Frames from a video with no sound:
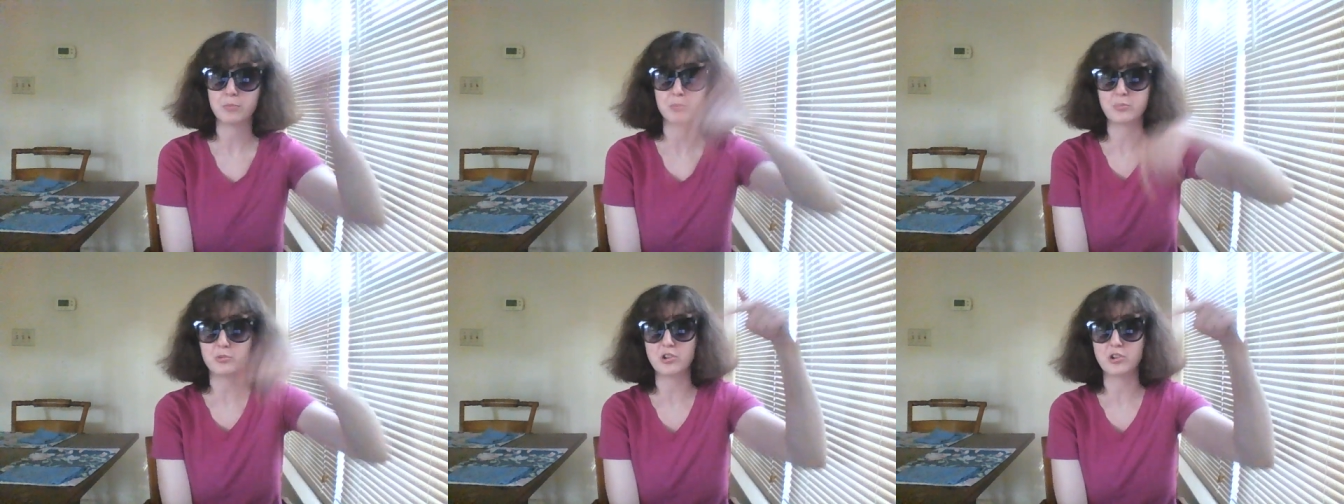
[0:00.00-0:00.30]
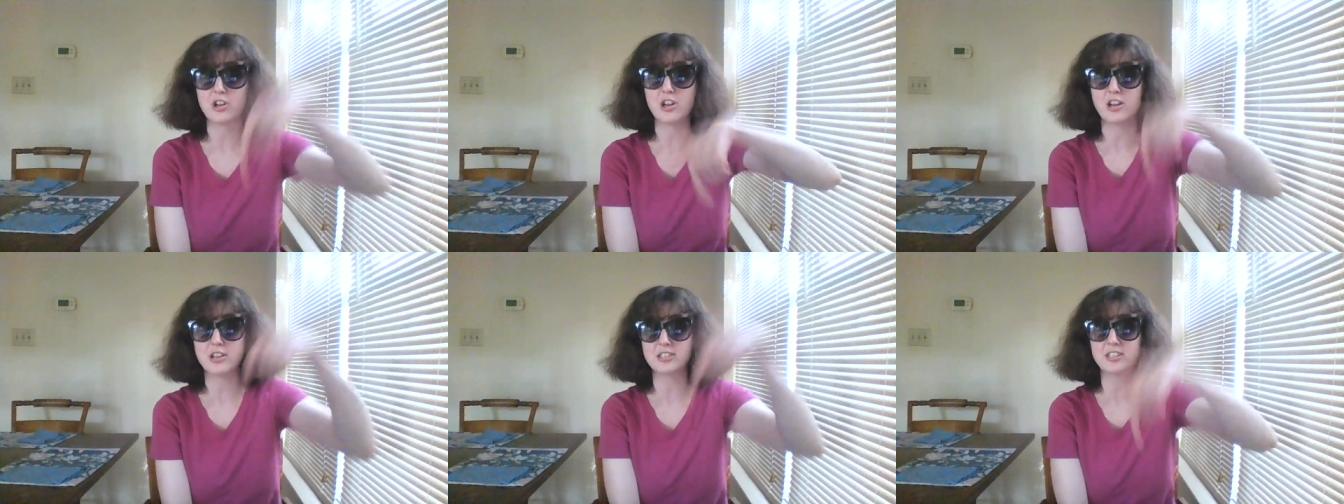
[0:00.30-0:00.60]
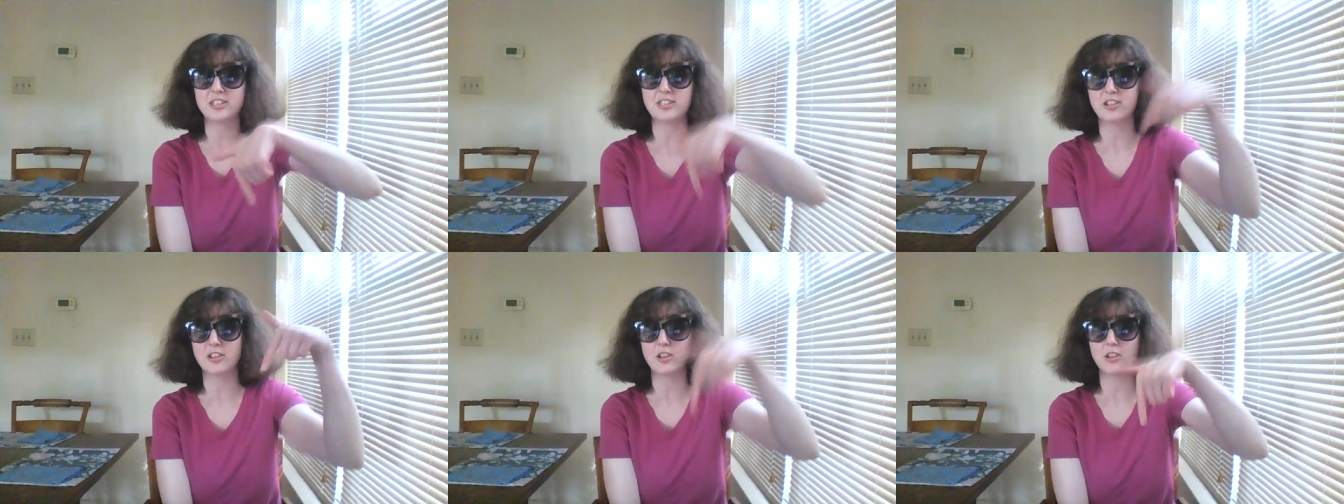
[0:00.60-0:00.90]
well,
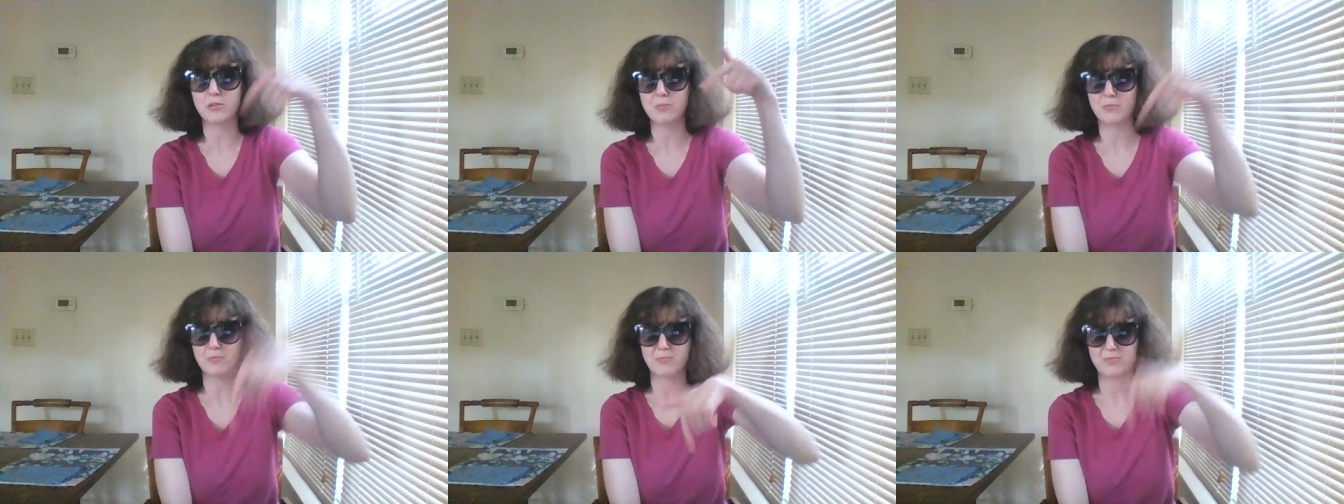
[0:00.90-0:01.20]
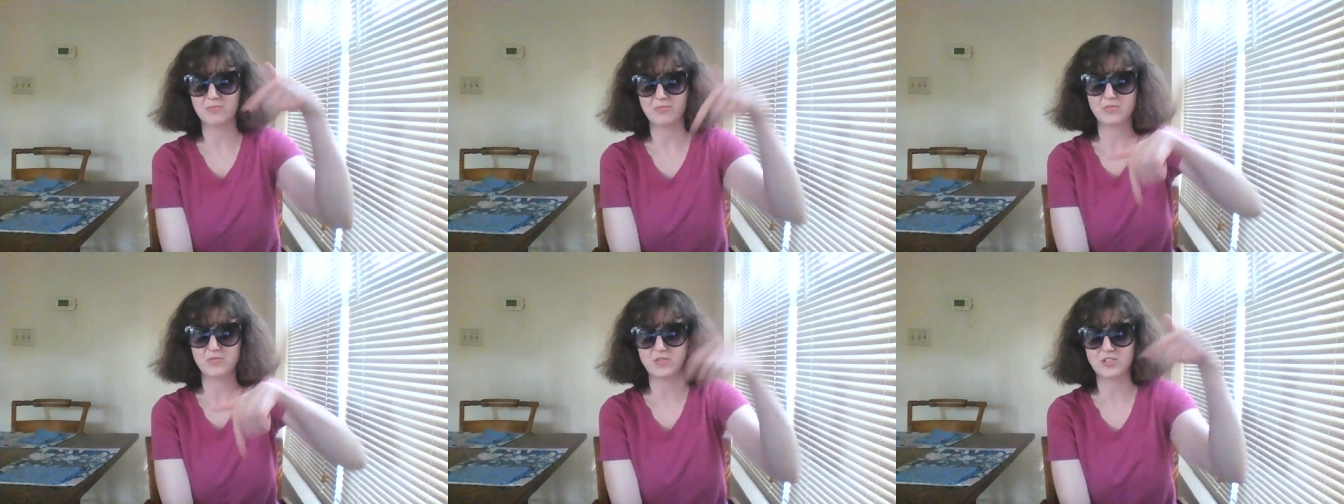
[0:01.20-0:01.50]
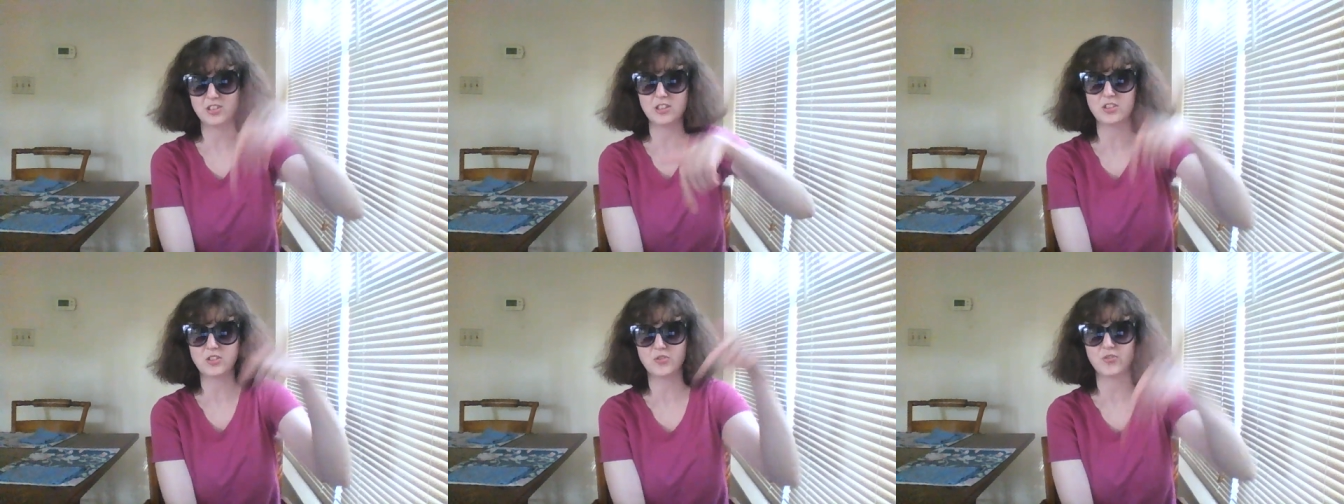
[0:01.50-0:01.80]
until
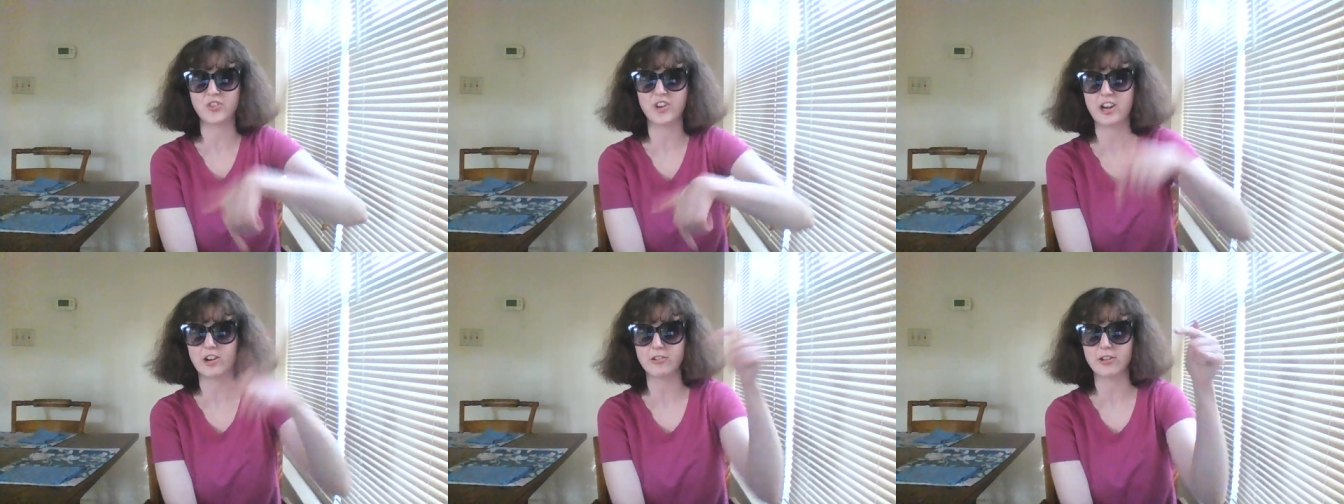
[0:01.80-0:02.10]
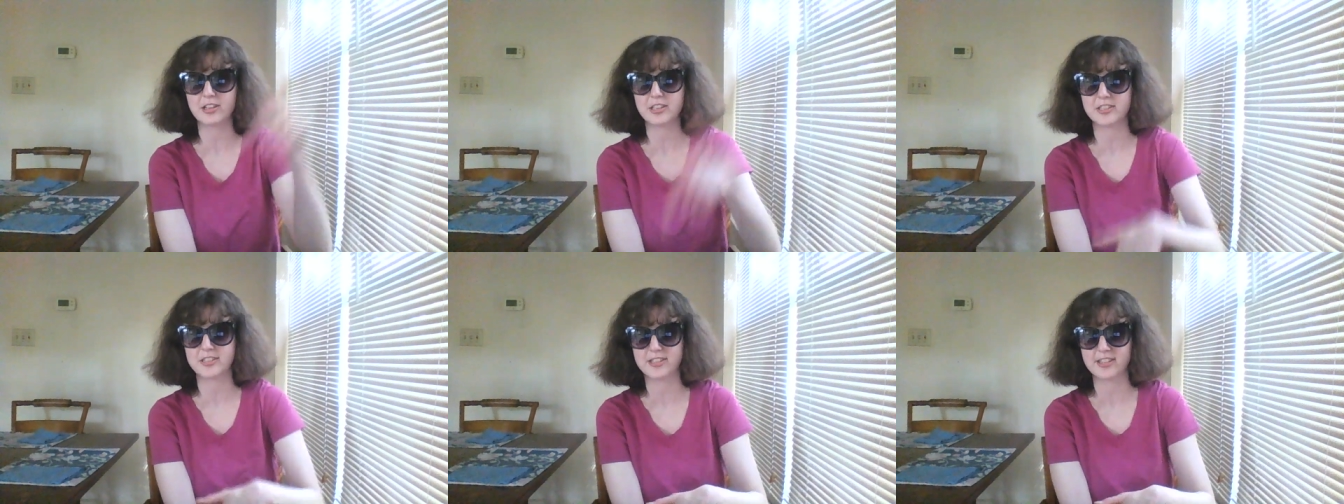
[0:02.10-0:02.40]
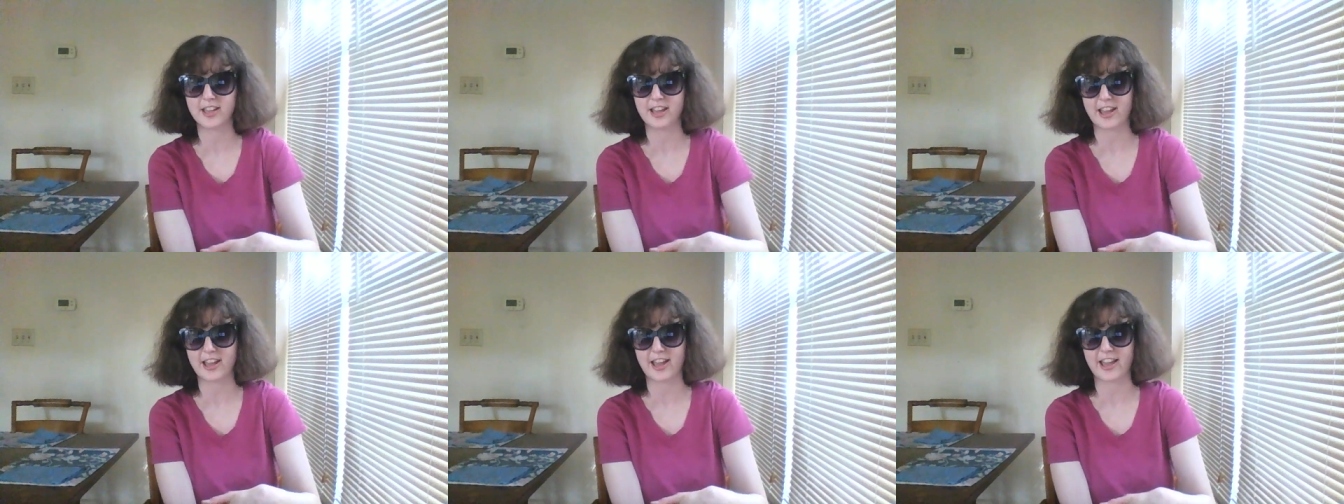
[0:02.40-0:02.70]
this very
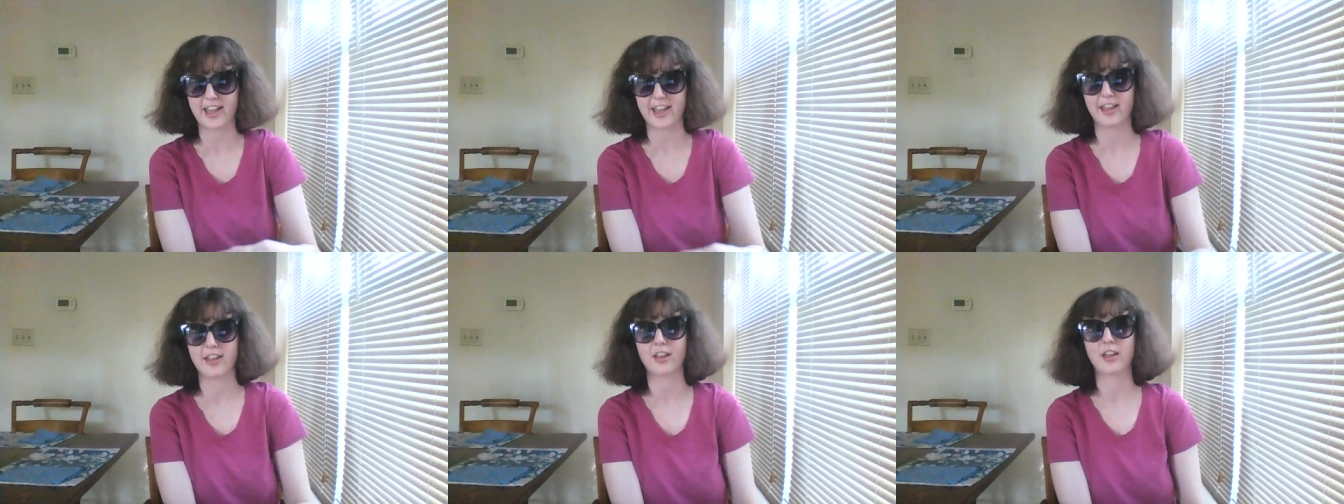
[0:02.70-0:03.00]
day.